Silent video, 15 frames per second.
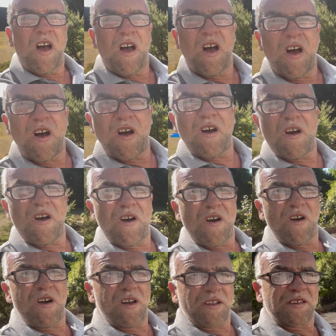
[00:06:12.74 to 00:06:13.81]

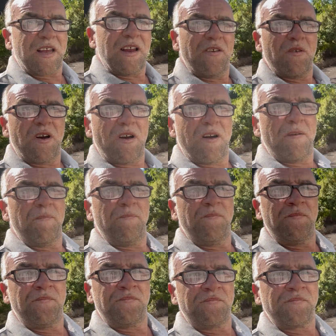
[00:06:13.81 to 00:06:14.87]
Oh, I'll tell you what,
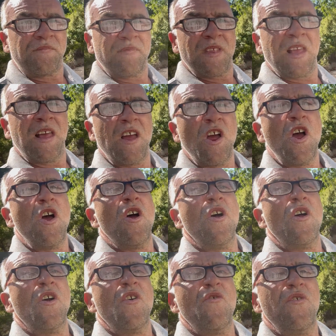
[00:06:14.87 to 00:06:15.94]

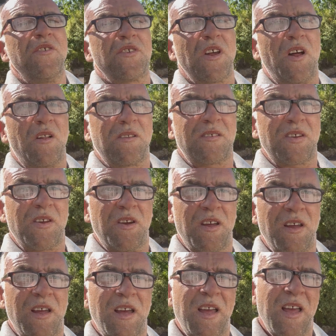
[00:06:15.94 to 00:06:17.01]
result,
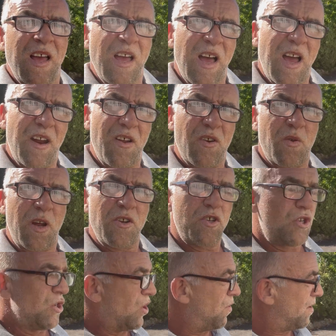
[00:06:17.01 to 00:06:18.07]
I'm not quite
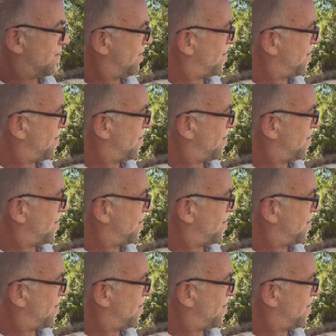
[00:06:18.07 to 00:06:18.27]
sure what